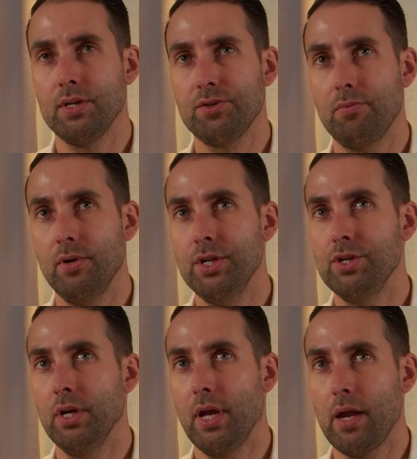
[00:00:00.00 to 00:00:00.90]

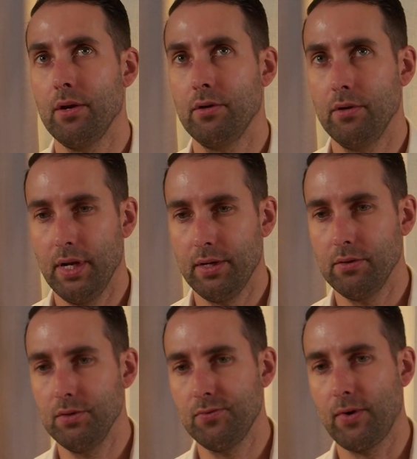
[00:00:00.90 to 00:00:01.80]
aspiration catheter that
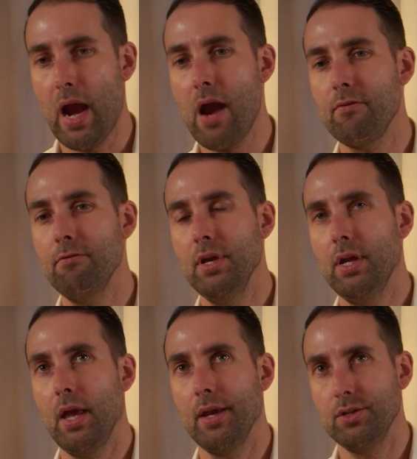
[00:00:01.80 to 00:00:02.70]
there is for every
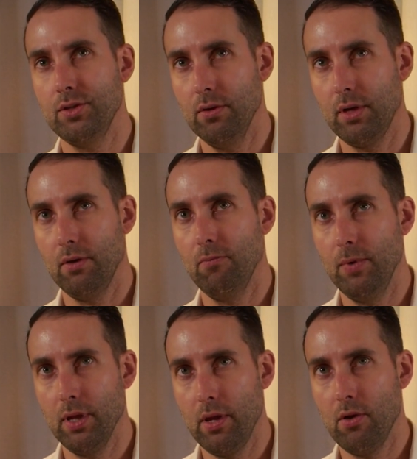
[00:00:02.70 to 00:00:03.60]
case. You can
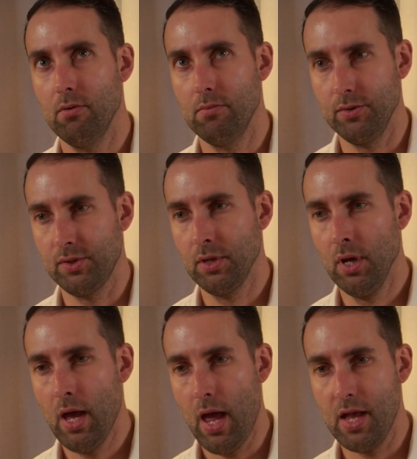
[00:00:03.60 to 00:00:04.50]
really almost
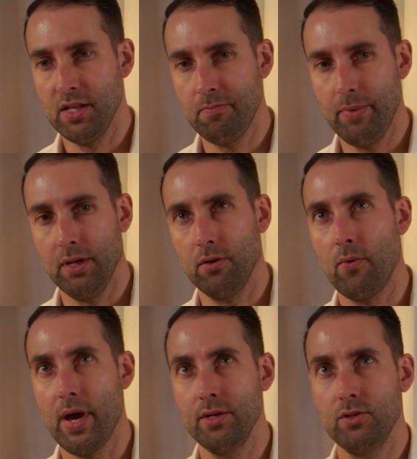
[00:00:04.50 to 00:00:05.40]
handpick the
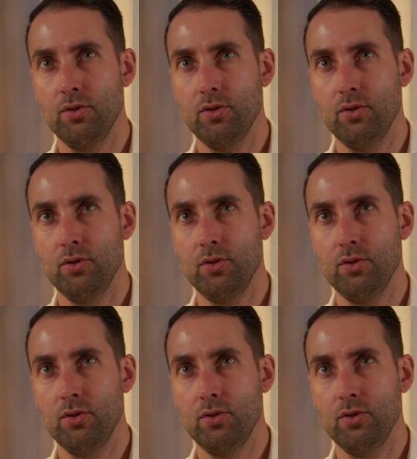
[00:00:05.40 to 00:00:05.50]
right